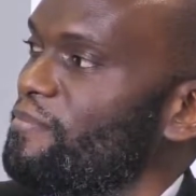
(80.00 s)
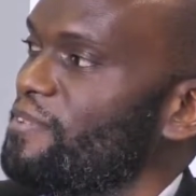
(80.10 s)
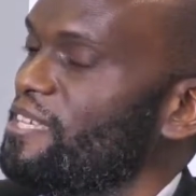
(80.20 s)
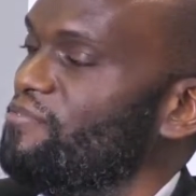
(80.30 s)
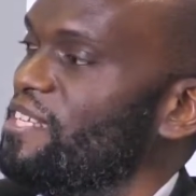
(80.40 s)

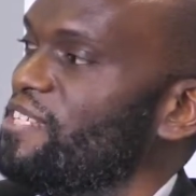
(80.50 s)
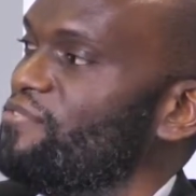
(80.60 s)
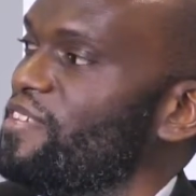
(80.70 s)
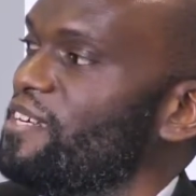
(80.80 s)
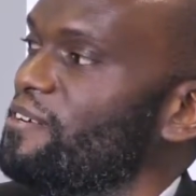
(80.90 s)
even
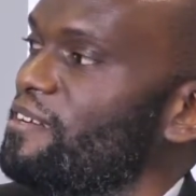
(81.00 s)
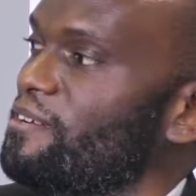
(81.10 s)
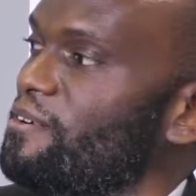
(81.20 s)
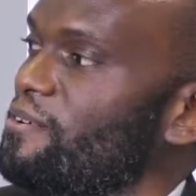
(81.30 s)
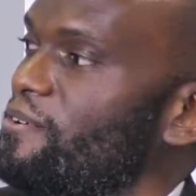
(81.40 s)
if the
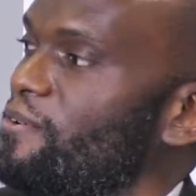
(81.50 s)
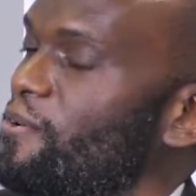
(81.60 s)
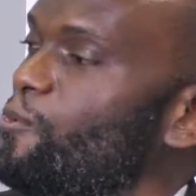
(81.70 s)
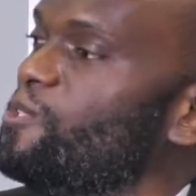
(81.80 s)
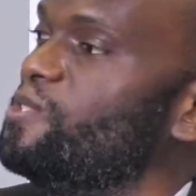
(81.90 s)

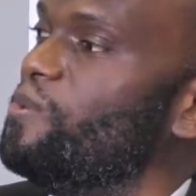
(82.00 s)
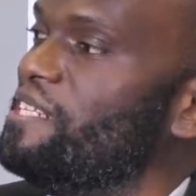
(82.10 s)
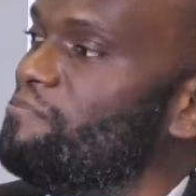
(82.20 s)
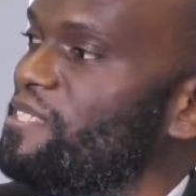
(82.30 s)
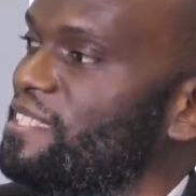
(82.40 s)
goods
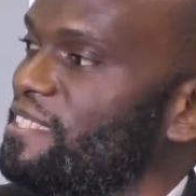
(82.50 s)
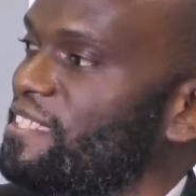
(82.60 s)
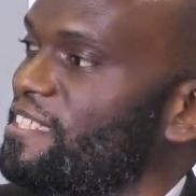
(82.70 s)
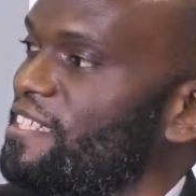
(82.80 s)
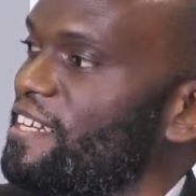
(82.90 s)
went
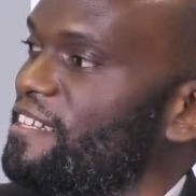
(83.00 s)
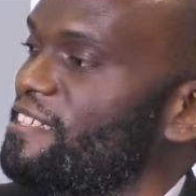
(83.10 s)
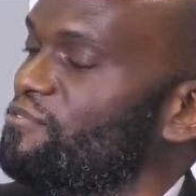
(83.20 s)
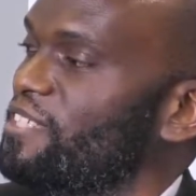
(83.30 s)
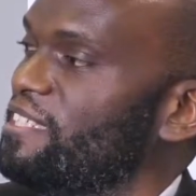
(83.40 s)
missing in a
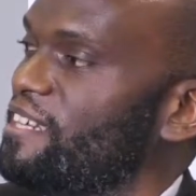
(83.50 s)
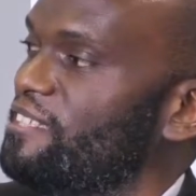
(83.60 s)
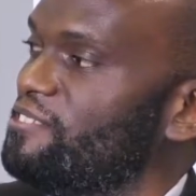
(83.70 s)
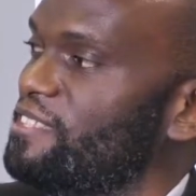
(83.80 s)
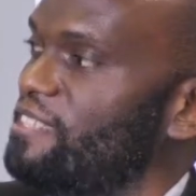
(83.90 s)
different
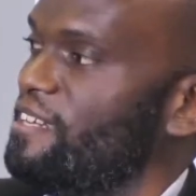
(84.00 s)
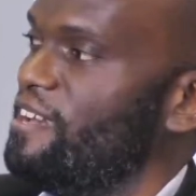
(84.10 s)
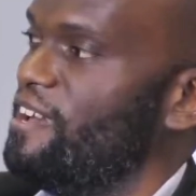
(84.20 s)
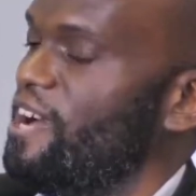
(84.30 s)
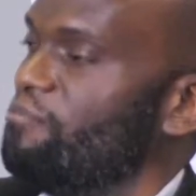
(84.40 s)
country.
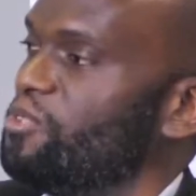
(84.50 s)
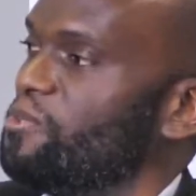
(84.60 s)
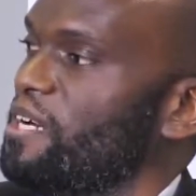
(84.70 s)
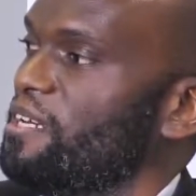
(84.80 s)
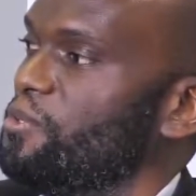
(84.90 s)
I'm
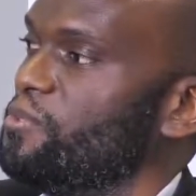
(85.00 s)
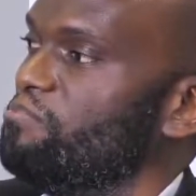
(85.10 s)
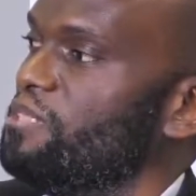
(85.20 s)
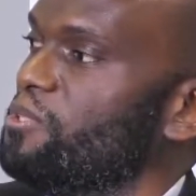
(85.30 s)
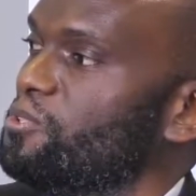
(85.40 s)
sure you would
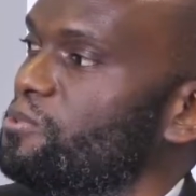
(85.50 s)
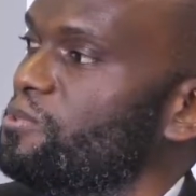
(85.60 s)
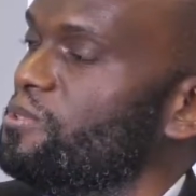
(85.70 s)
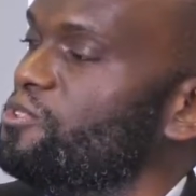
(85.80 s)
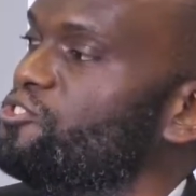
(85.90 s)
be able
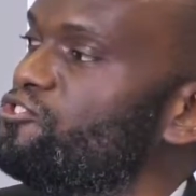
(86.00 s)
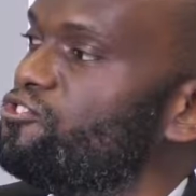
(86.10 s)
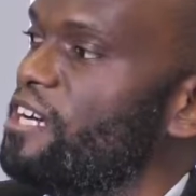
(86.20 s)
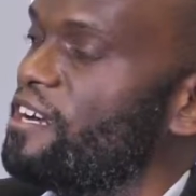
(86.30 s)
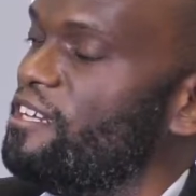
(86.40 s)
to
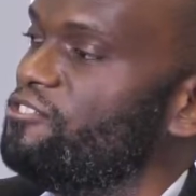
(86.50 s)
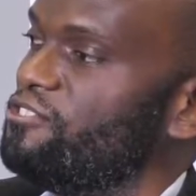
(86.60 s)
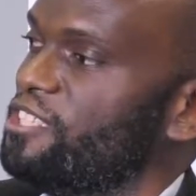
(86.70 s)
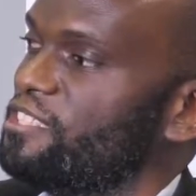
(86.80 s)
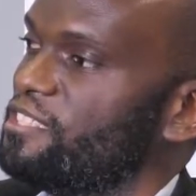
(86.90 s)
track and
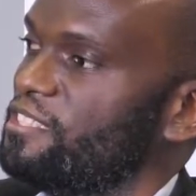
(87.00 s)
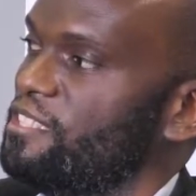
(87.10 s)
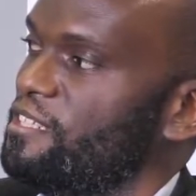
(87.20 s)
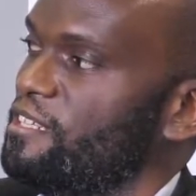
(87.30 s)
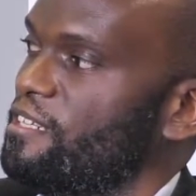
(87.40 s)
trace
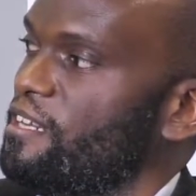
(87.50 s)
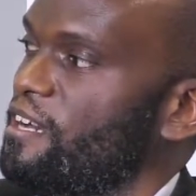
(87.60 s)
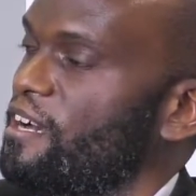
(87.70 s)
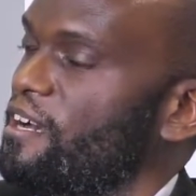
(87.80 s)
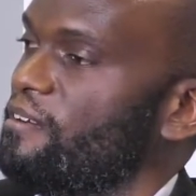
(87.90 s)

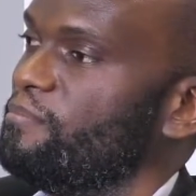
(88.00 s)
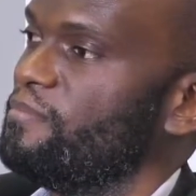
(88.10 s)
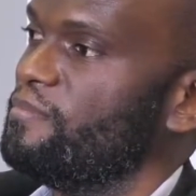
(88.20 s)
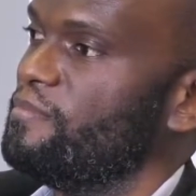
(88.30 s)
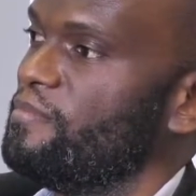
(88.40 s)

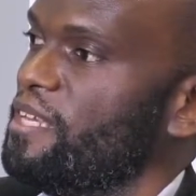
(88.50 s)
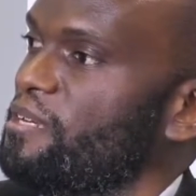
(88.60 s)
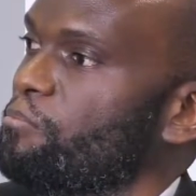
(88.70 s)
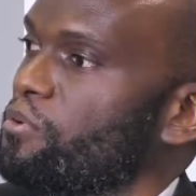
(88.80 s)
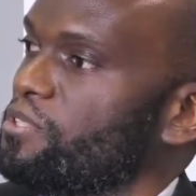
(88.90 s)
the
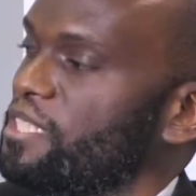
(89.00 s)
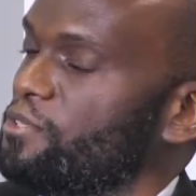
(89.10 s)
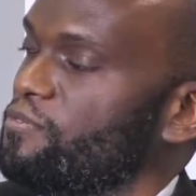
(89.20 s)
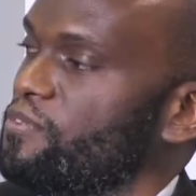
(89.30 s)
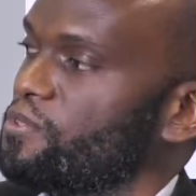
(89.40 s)
importer
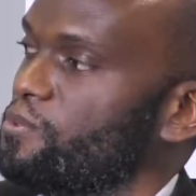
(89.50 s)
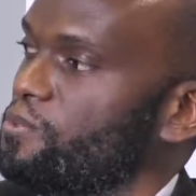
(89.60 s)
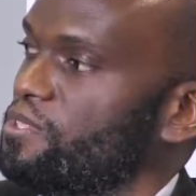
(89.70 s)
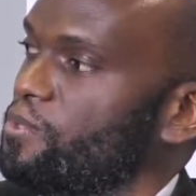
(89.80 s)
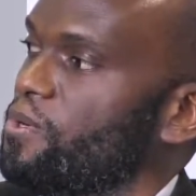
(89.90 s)
of those
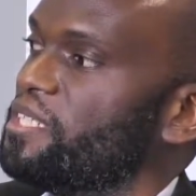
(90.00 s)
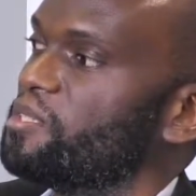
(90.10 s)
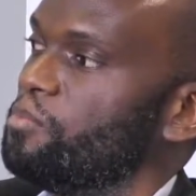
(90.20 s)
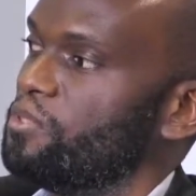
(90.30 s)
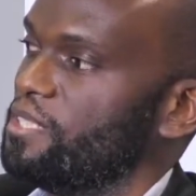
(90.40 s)
goods or
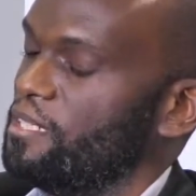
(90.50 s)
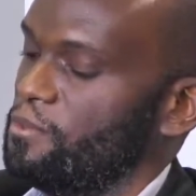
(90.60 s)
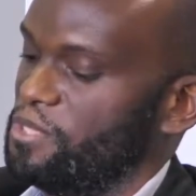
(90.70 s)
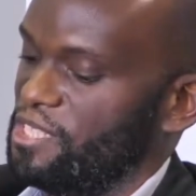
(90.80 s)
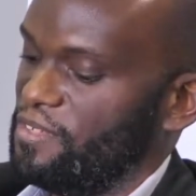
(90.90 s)
exporter,
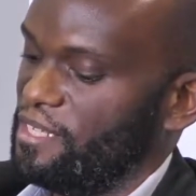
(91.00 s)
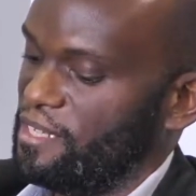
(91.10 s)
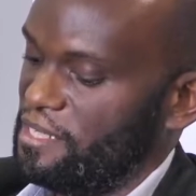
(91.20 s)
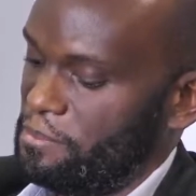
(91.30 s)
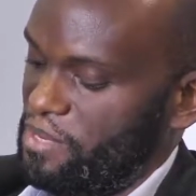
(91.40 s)
whichever the
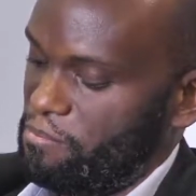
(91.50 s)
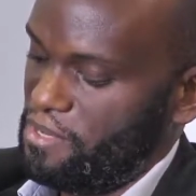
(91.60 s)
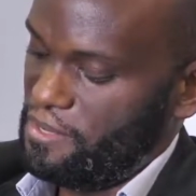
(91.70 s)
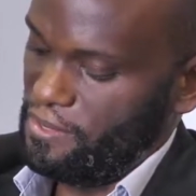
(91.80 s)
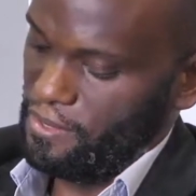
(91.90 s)
case may
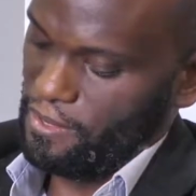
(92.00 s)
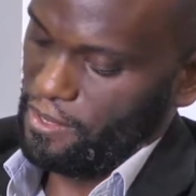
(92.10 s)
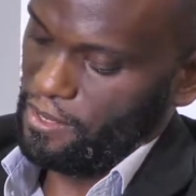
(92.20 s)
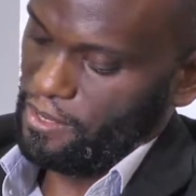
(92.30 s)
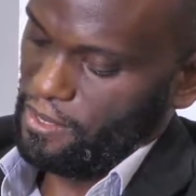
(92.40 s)
be.
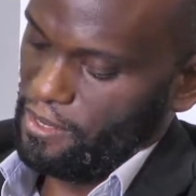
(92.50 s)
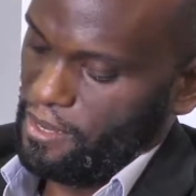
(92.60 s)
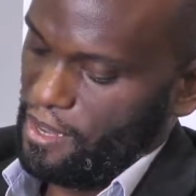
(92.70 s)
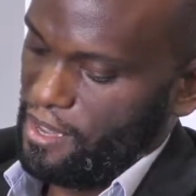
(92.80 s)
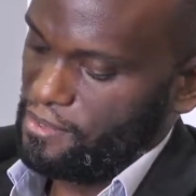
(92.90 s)

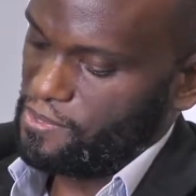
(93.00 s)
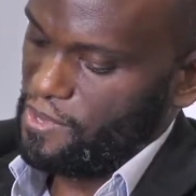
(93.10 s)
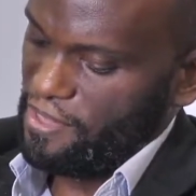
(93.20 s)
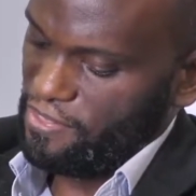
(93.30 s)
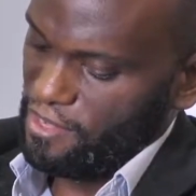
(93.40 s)

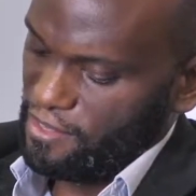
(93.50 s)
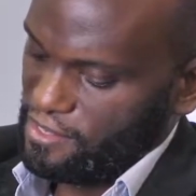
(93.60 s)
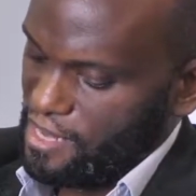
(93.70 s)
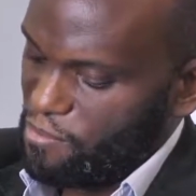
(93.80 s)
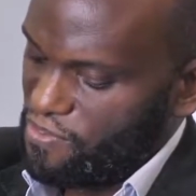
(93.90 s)
So I think
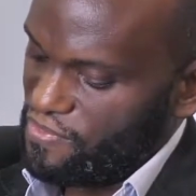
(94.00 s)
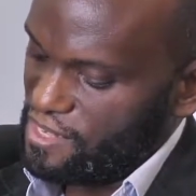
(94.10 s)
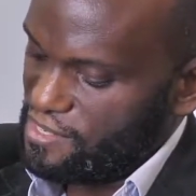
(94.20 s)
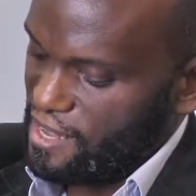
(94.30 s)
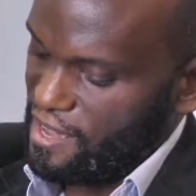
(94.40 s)
some of
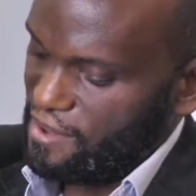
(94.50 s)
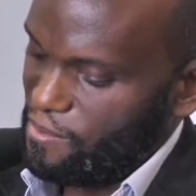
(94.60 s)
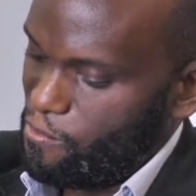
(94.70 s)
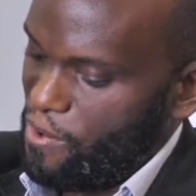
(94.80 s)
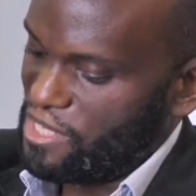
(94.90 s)
these are
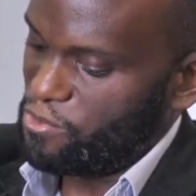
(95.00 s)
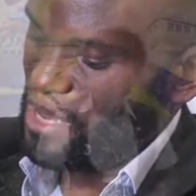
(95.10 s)
what we are